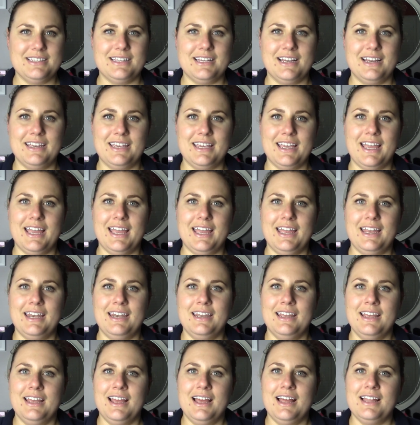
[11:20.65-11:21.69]

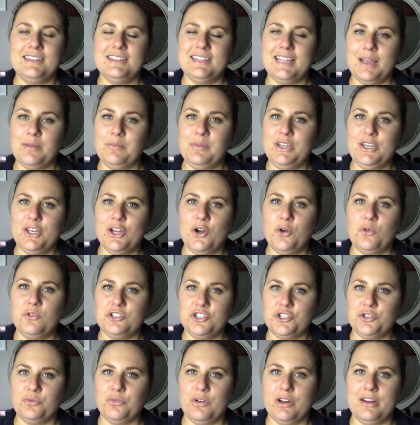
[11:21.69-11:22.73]
Again, let me know
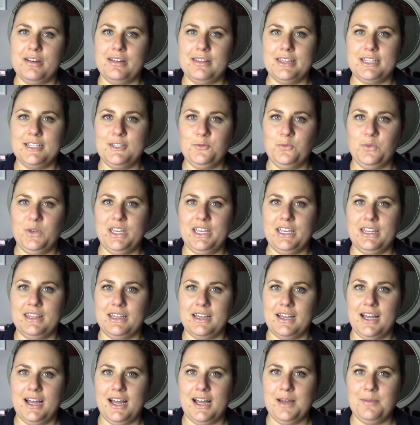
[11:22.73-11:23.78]
what you're wearing this week in the
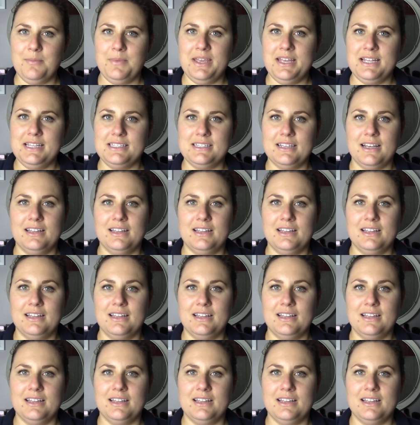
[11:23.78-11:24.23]
comments.